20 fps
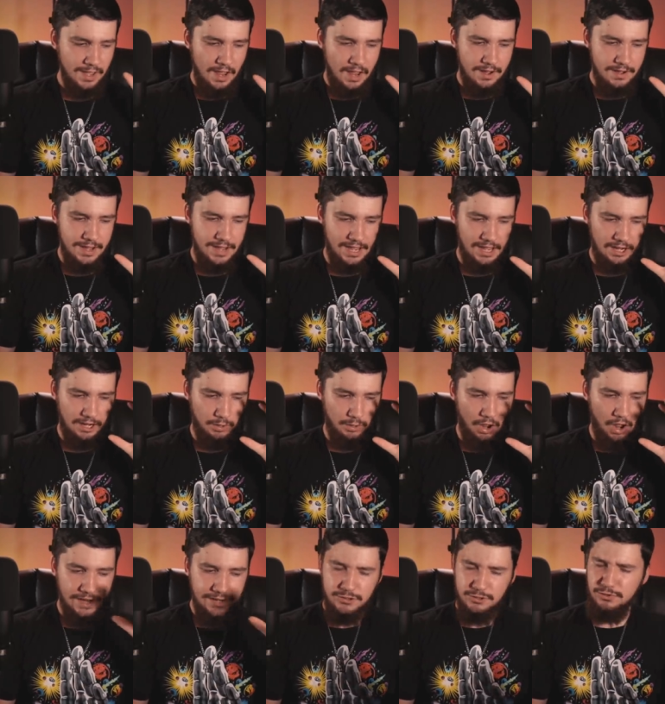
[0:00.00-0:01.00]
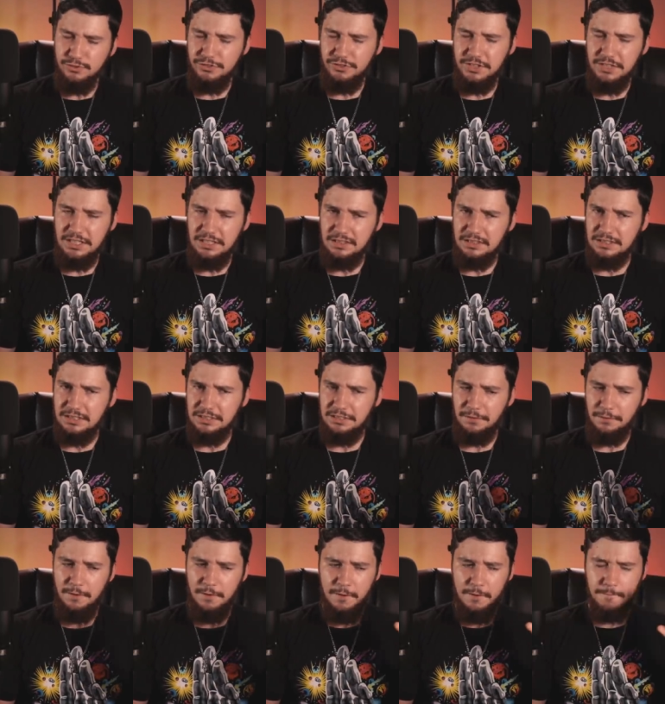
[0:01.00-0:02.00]
Now, I don't think
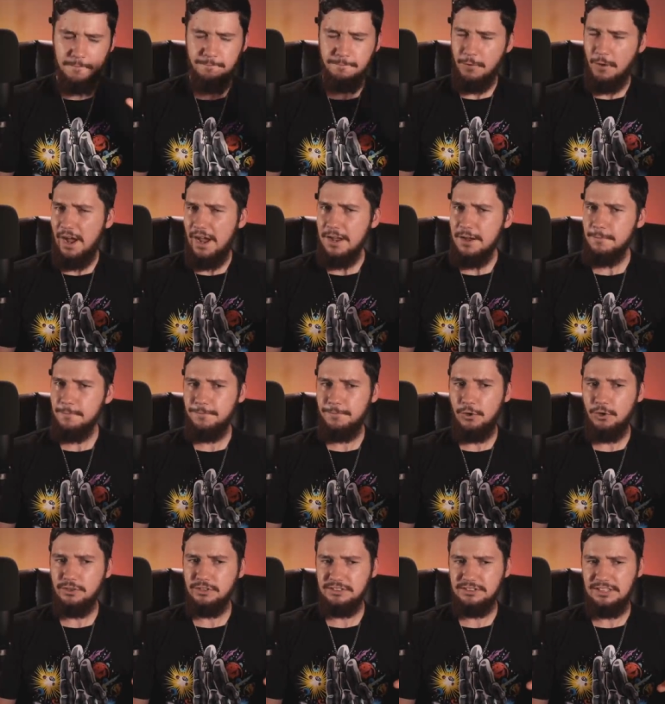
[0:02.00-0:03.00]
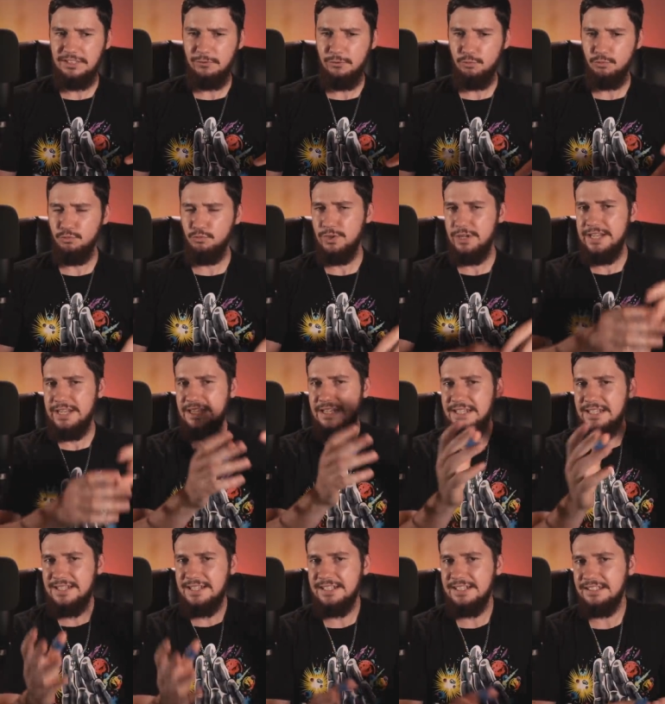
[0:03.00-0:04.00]
that Firefox is ever
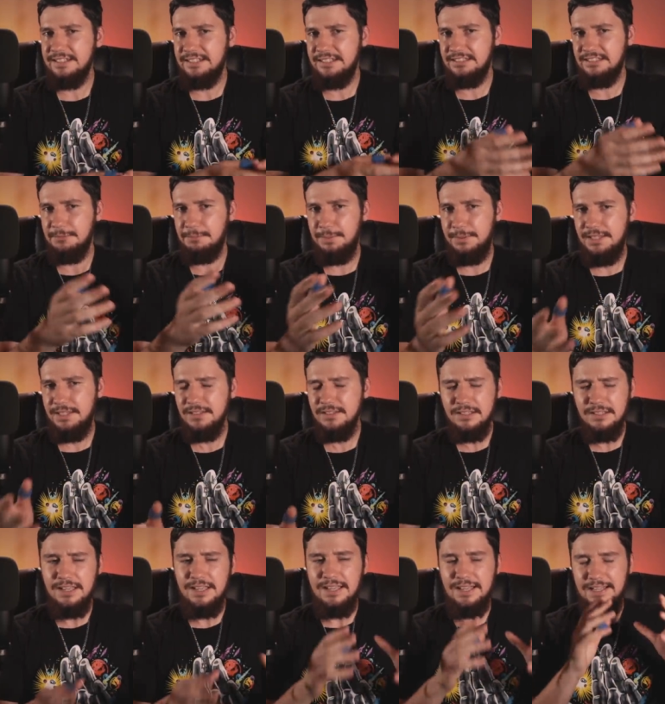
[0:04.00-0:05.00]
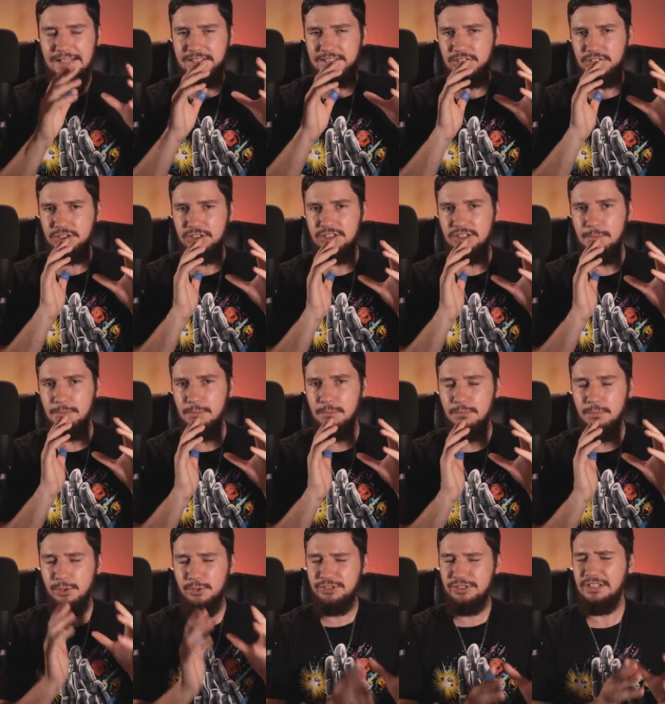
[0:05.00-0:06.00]
really going to disappear. It's just that
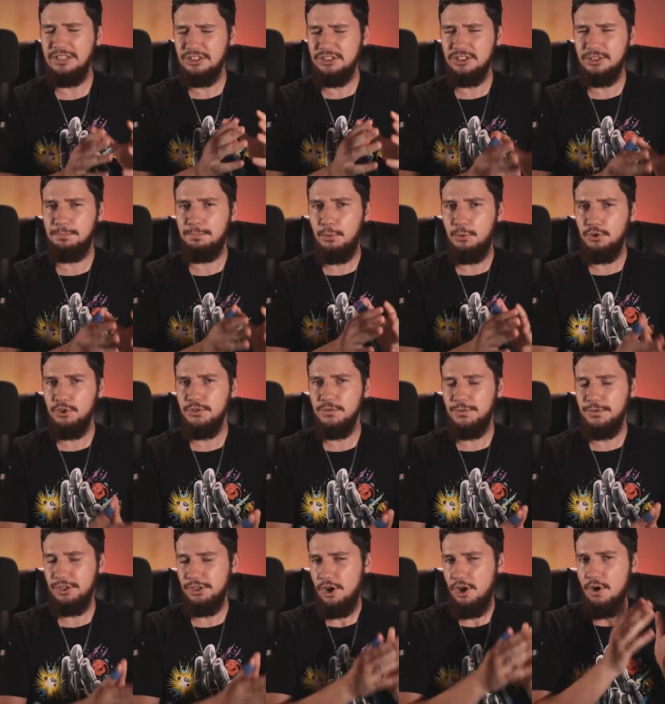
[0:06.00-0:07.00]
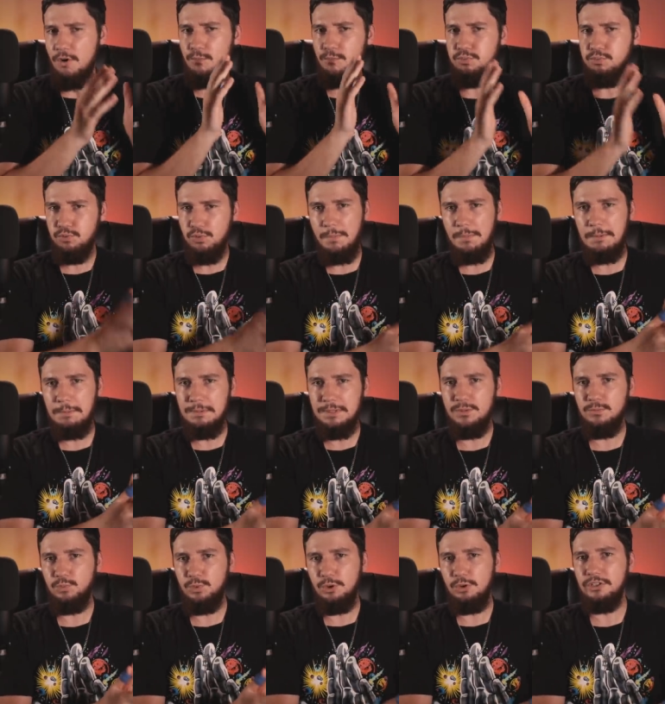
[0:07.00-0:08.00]
Mozilla's support of it probably
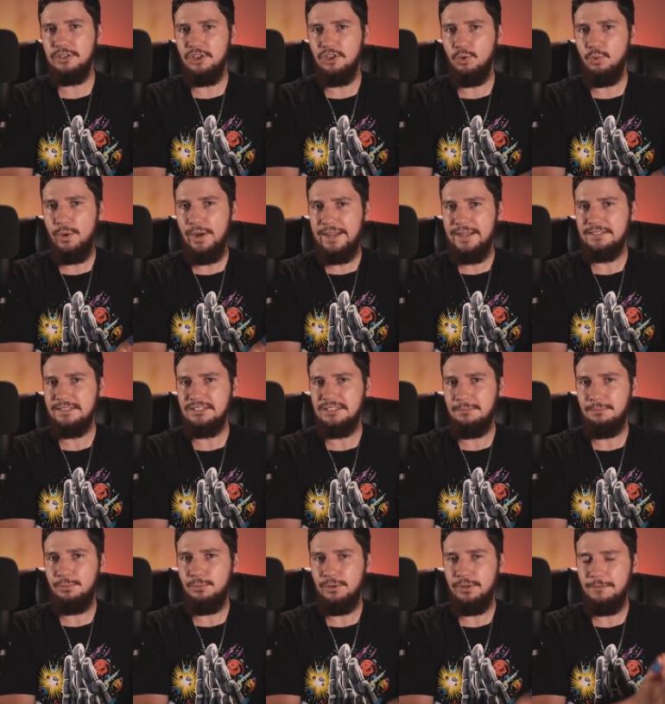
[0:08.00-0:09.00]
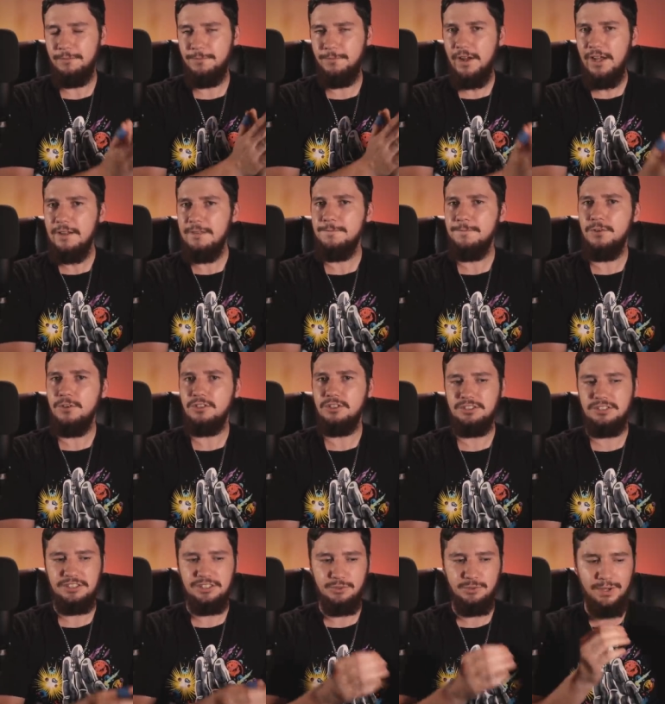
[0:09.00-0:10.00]
will go away at some point. Firefox
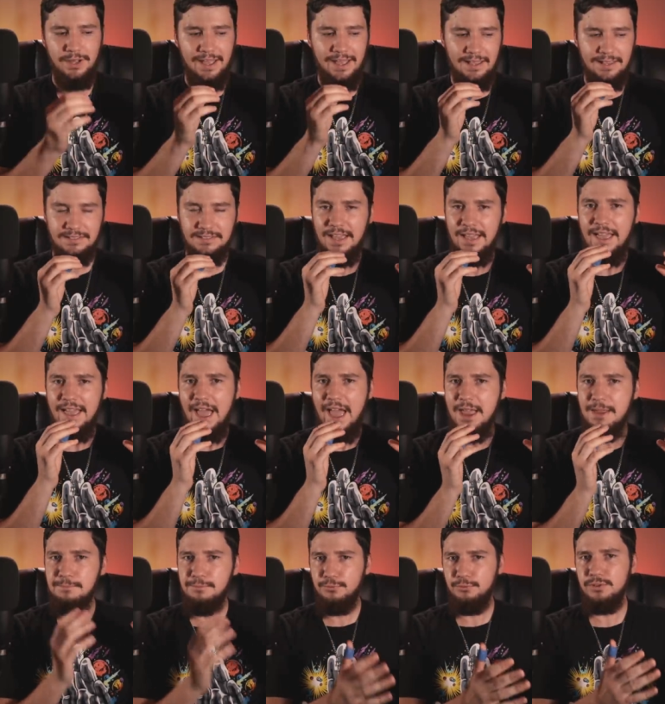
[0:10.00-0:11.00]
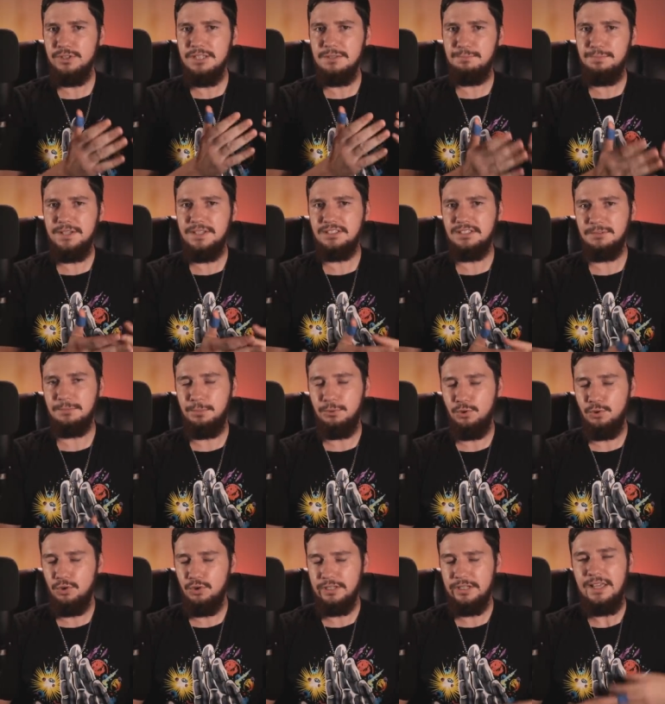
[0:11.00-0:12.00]
still has a pretty big
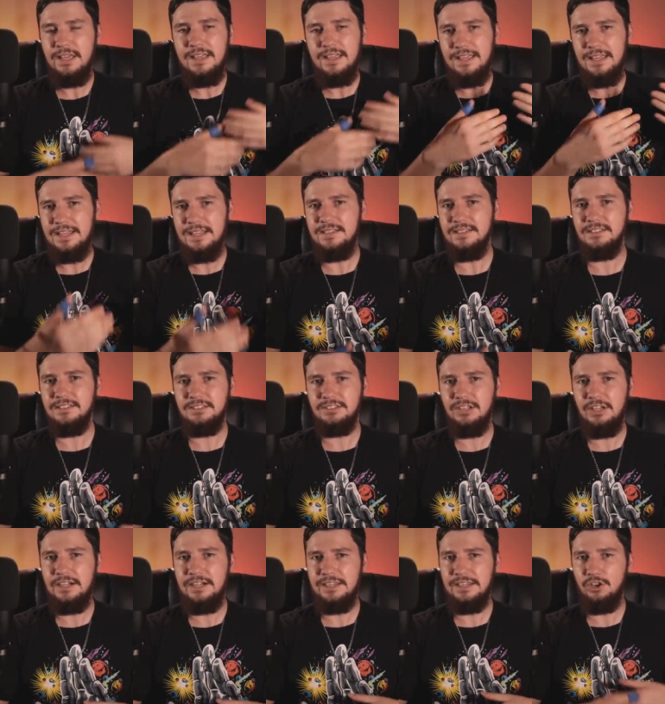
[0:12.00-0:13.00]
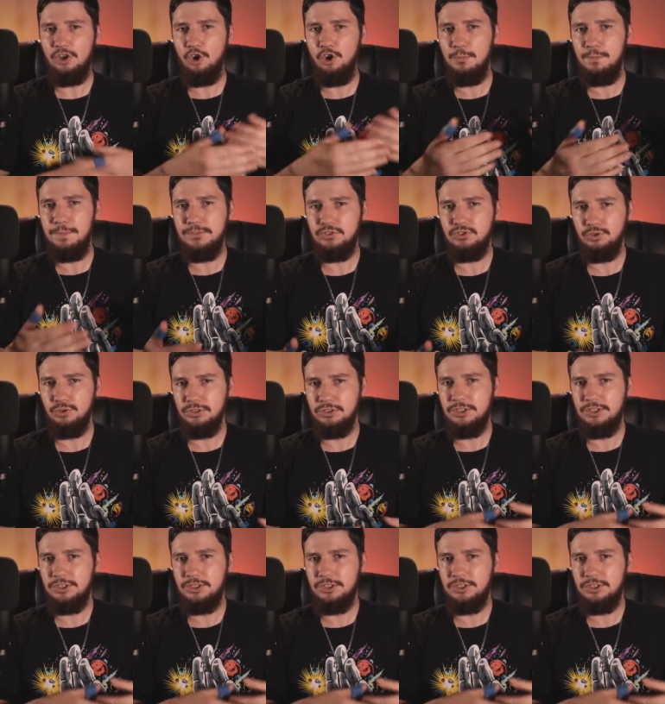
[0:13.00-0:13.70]
support inside of the open source